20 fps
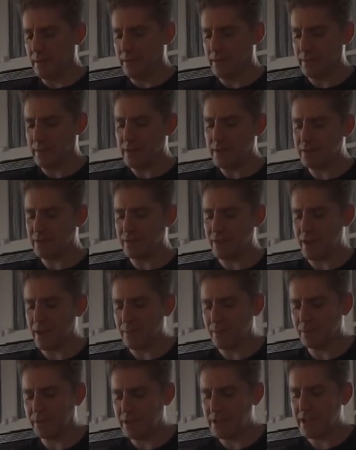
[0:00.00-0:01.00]
This, I
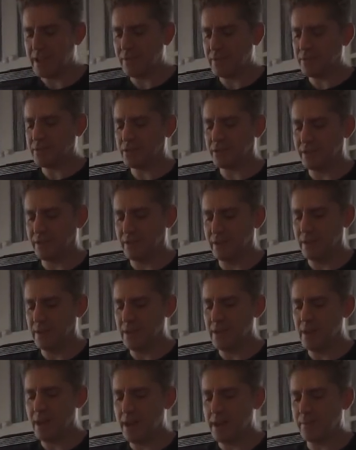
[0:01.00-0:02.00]
believe
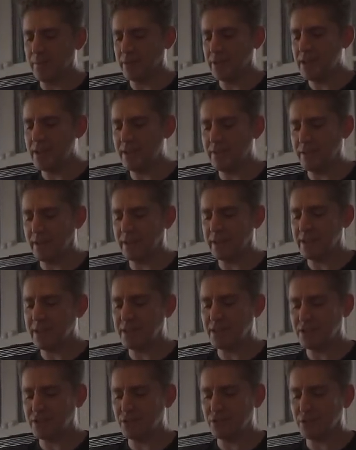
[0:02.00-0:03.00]
it
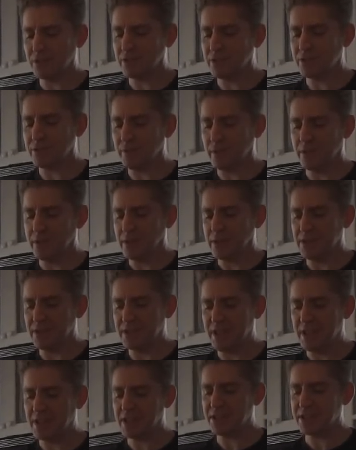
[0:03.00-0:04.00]
leads to a little
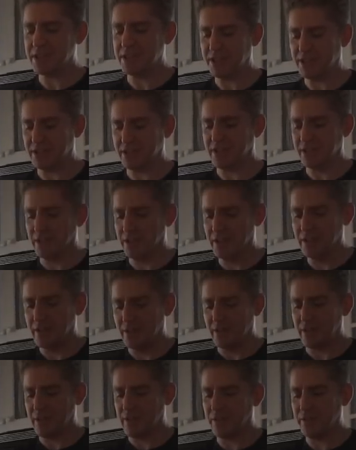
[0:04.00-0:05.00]
denseness
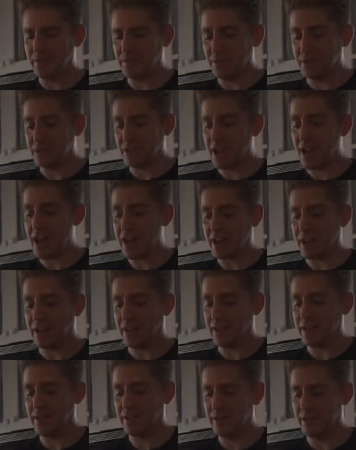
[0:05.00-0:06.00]
of the biscotti,
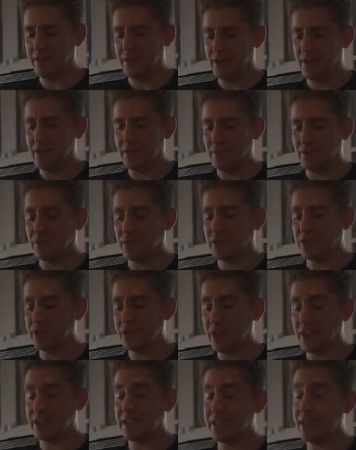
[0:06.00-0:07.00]
which is
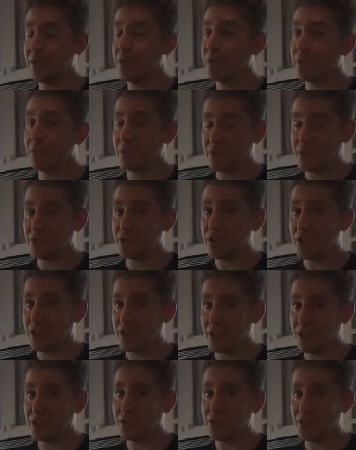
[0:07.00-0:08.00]
nice. That way when you dunk
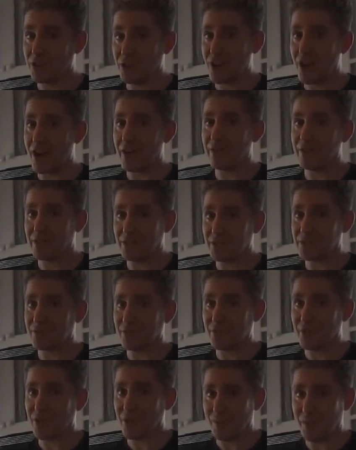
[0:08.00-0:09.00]
it into your coffee, it doesn't
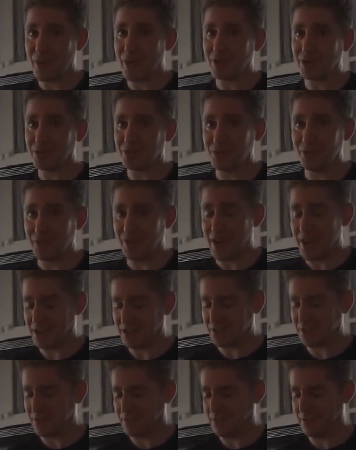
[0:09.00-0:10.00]
fall apart too fast.